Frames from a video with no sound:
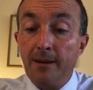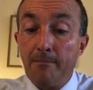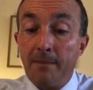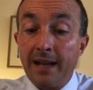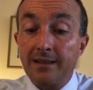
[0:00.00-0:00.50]

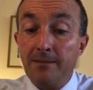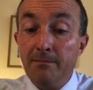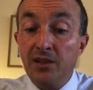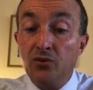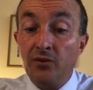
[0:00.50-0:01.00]
Max
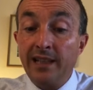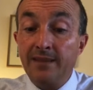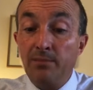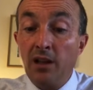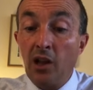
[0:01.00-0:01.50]
Mitchell
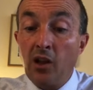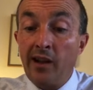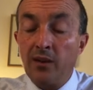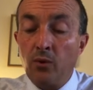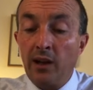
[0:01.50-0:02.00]
Nesbitt,
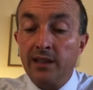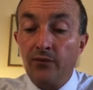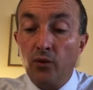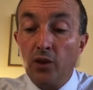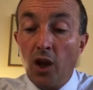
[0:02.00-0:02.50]
likewise
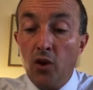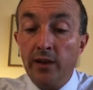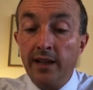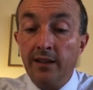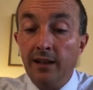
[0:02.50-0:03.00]
for
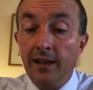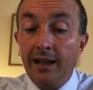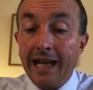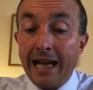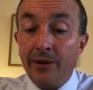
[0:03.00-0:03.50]
coding.
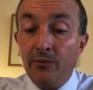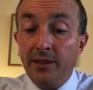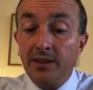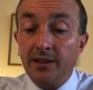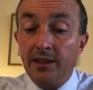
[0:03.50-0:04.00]
Harry
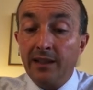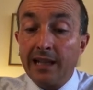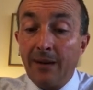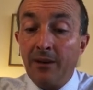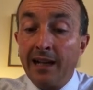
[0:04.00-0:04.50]
Richardson and
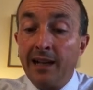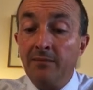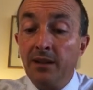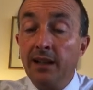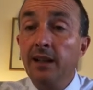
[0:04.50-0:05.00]
Cameron
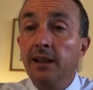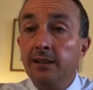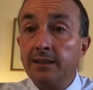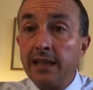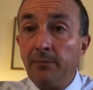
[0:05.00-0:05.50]
Allenby,
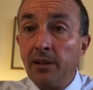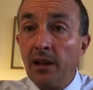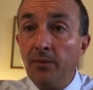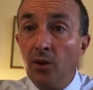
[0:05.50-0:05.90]
stepping up and